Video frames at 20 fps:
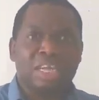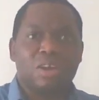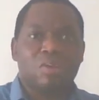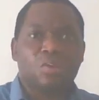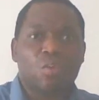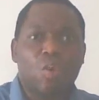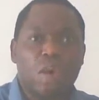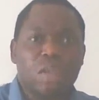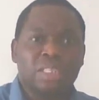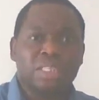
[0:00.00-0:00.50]

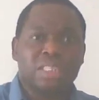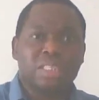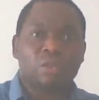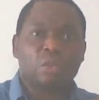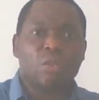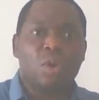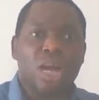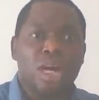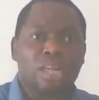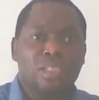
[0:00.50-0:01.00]
they want
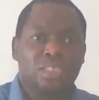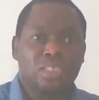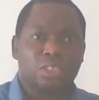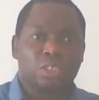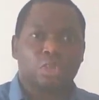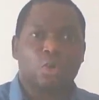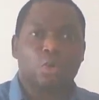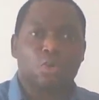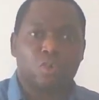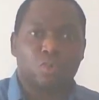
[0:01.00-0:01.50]
the
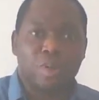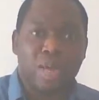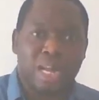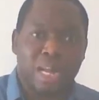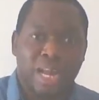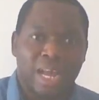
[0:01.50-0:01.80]
wealth in Yoruba